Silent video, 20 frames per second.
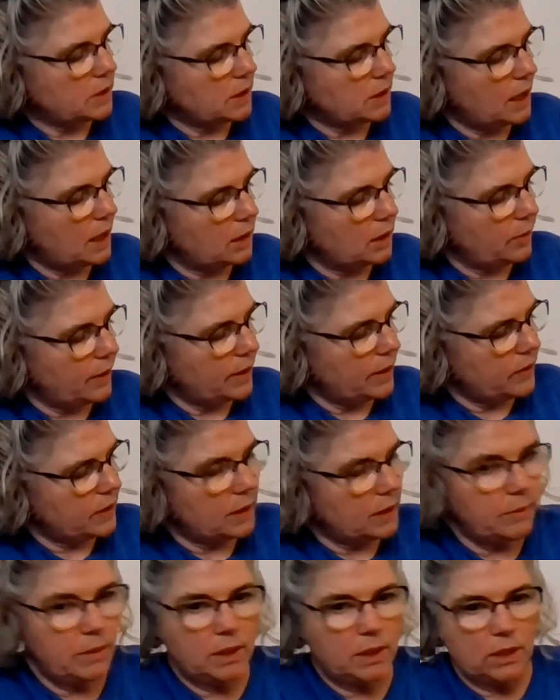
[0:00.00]
to color with, and
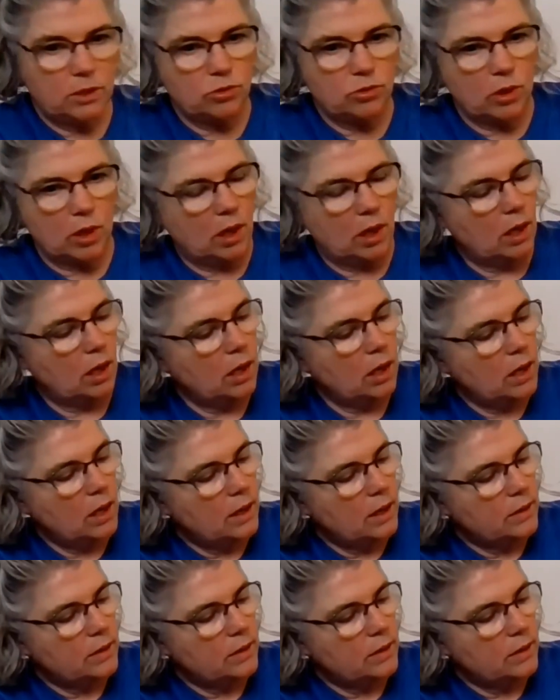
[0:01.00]
I'm going to draw